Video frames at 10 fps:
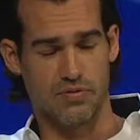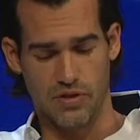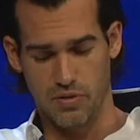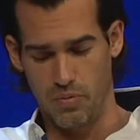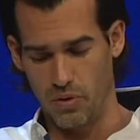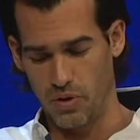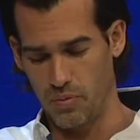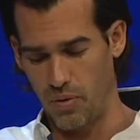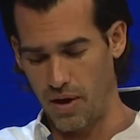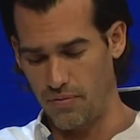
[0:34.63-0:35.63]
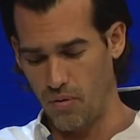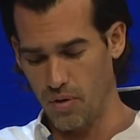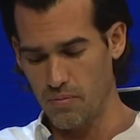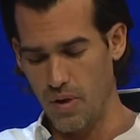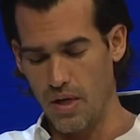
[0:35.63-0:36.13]
visibility
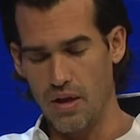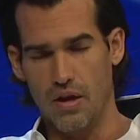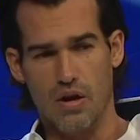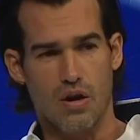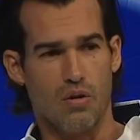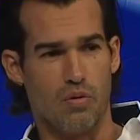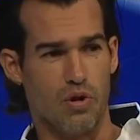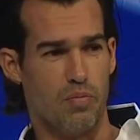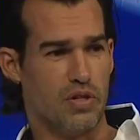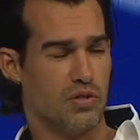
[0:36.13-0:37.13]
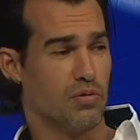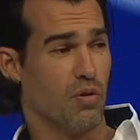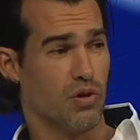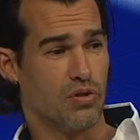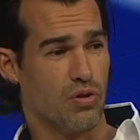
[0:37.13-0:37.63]
platform. We do business with
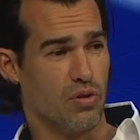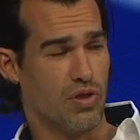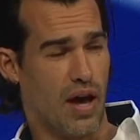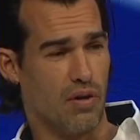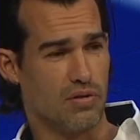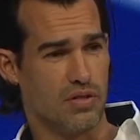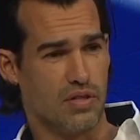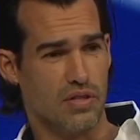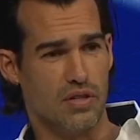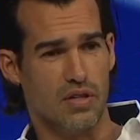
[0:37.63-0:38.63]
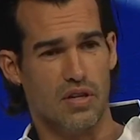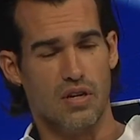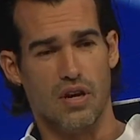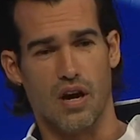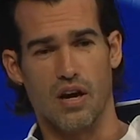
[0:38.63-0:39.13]
over 2,000
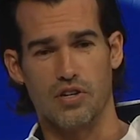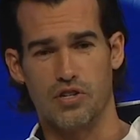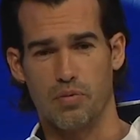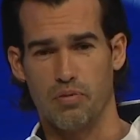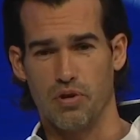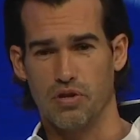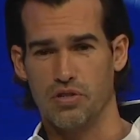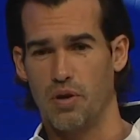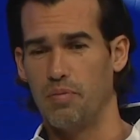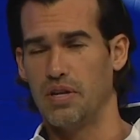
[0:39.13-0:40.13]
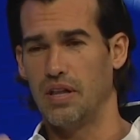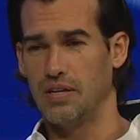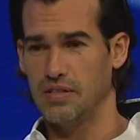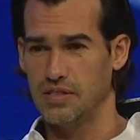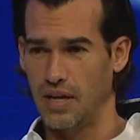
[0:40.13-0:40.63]
shippers, companies
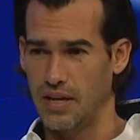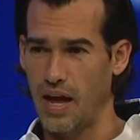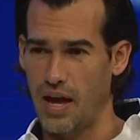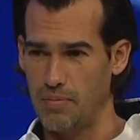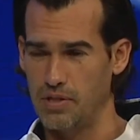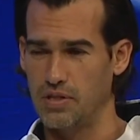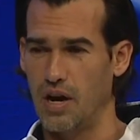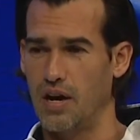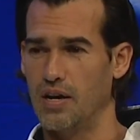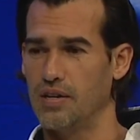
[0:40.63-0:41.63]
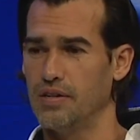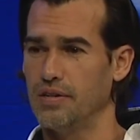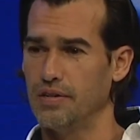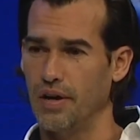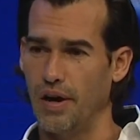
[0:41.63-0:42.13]
like Amazon,
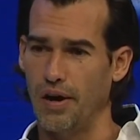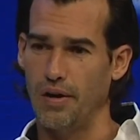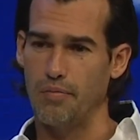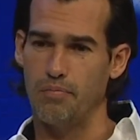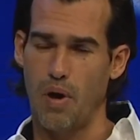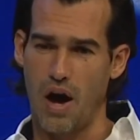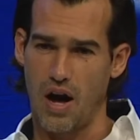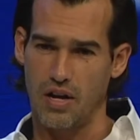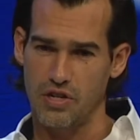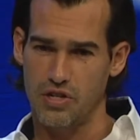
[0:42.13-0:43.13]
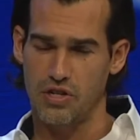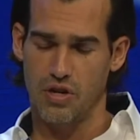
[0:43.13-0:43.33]
Bosch,